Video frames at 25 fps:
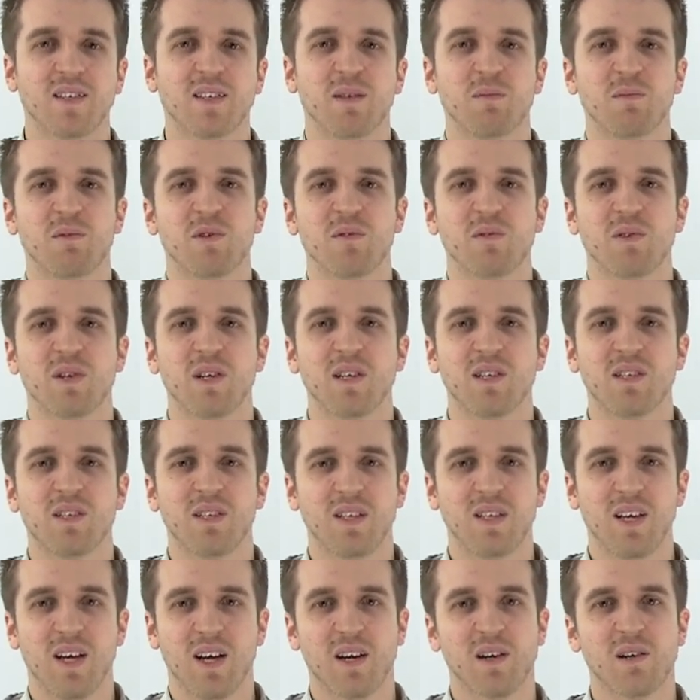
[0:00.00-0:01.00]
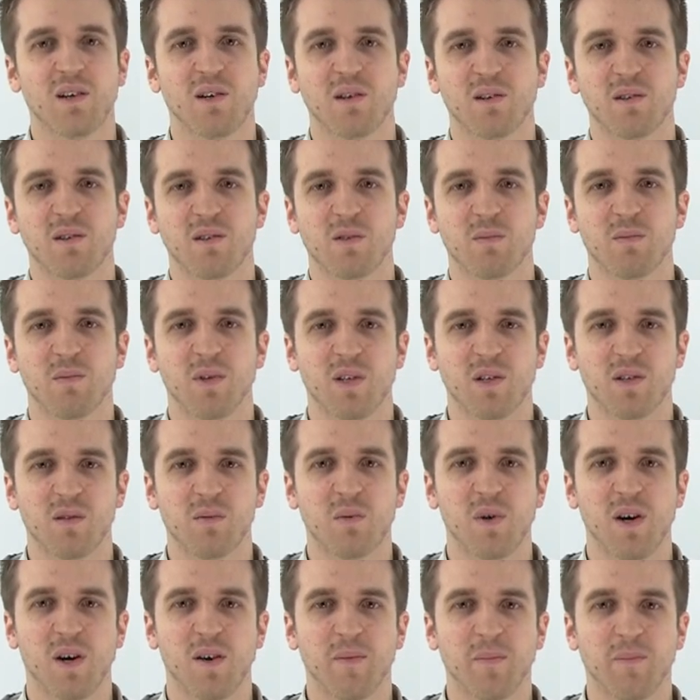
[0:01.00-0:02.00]
them to write to their congressman as
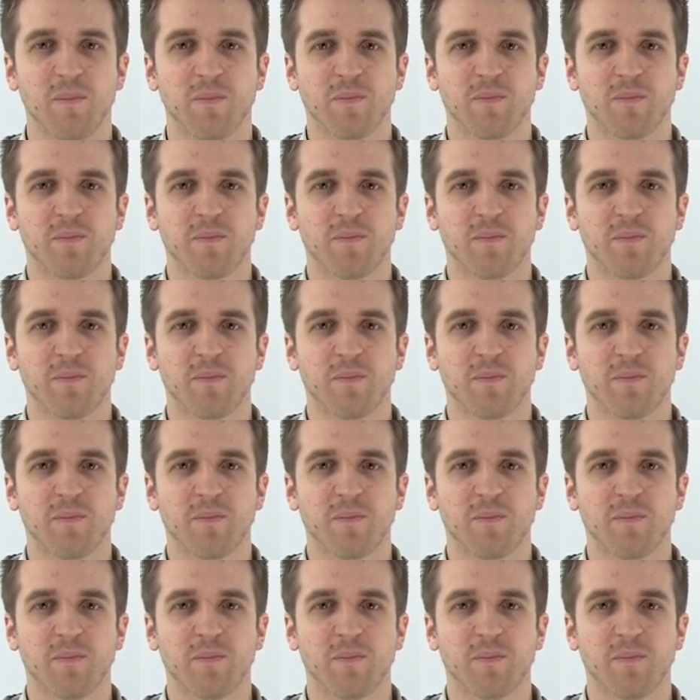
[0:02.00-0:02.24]
well.